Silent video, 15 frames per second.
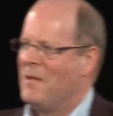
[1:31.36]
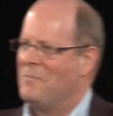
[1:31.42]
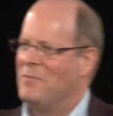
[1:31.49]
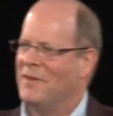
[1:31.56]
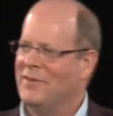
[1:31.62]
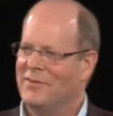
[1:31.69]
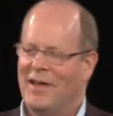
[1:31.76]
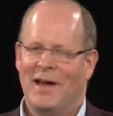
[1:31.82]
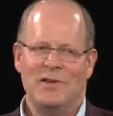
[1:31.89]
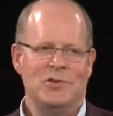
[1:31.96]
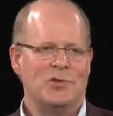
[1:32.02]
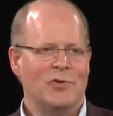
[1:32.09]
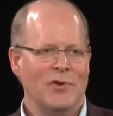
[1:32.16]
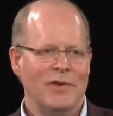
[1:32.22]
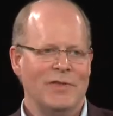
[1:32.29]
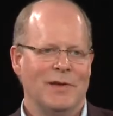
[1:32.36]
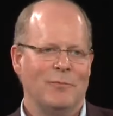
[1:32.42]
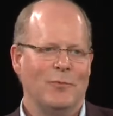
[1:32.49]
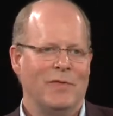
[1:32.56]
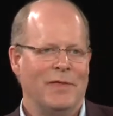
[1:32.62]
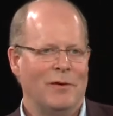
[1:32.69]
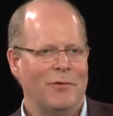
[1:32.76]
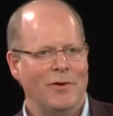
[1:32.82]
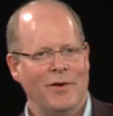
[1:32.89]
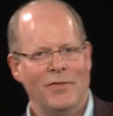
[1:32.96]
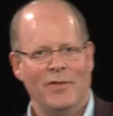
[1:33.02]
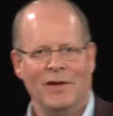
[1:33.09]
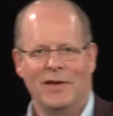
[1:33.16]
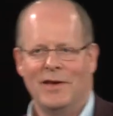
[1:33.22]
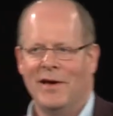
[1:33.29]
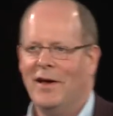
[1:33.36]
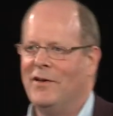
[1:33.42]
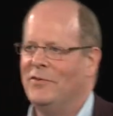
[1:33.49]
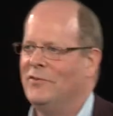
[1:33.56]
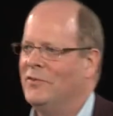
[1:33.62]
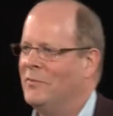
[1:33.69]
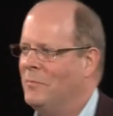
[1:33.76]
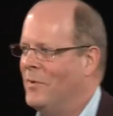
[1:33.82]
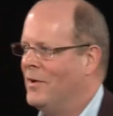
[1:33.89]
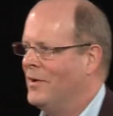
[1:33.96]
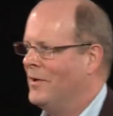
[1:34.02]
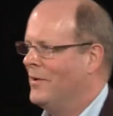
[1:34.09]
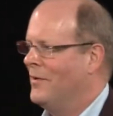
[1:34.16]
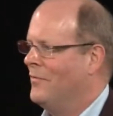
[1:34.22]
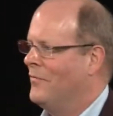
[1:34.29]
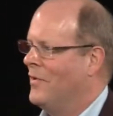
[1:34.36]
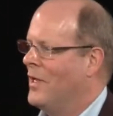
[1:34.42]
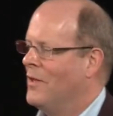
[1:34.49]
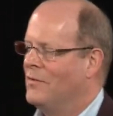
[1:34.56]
because I joined them when they were on the cusp of